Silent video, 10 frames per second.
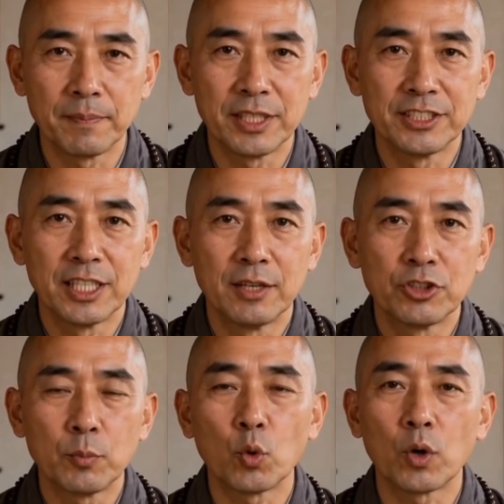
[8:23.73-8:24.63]
This
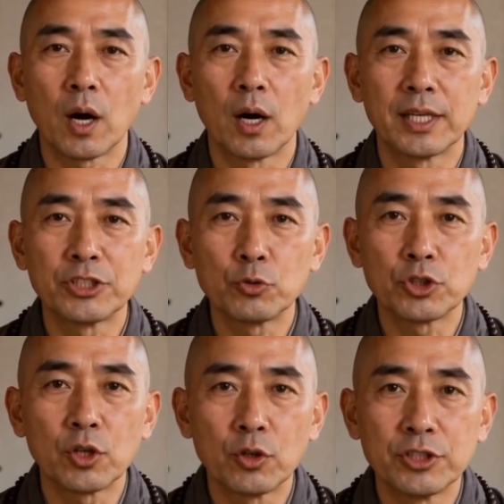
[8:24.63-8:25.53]
gives a more honest
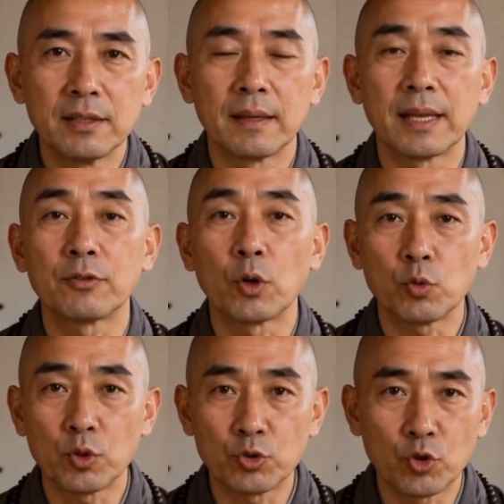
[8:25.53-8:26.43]
result. If your
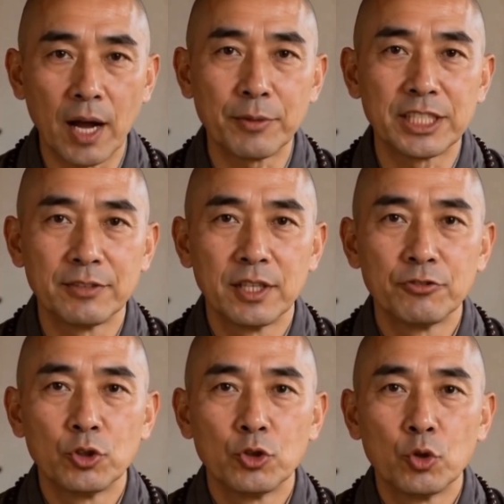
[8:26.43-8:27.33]
room drops even a
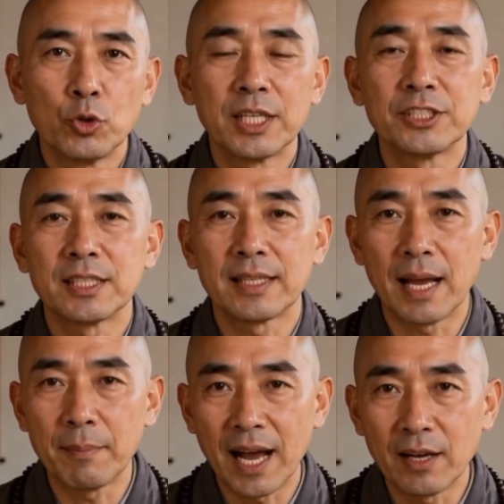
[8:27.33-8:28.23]
few degrees,
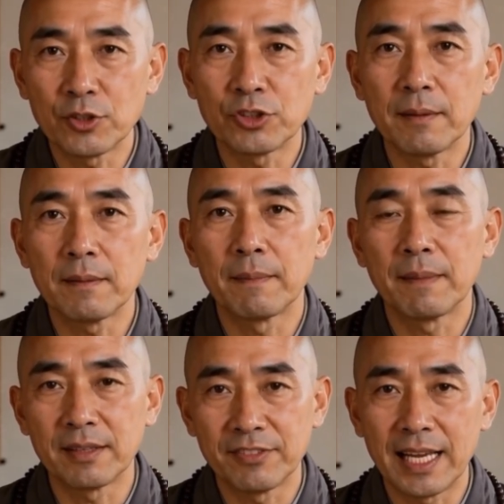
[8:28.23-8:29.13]
that matters.
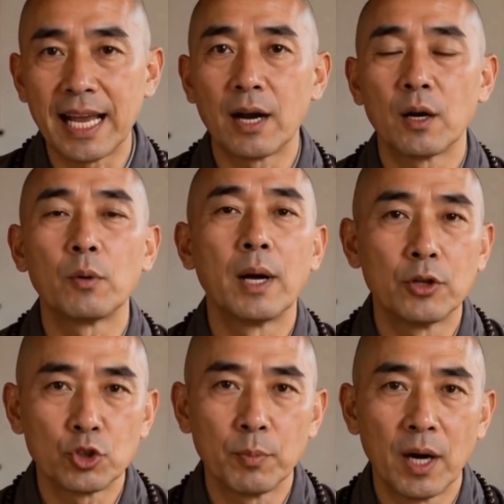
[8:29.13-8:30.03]
If the air
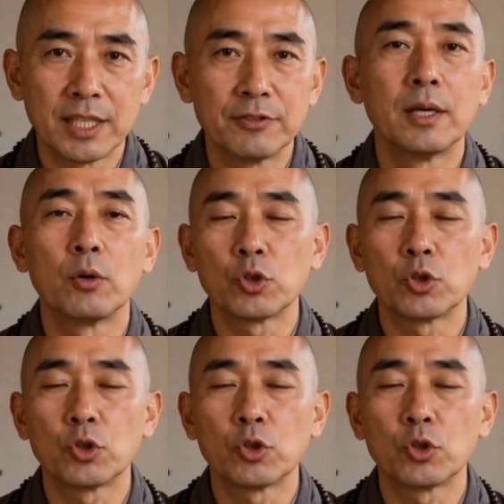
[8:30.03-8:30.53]
around your body feels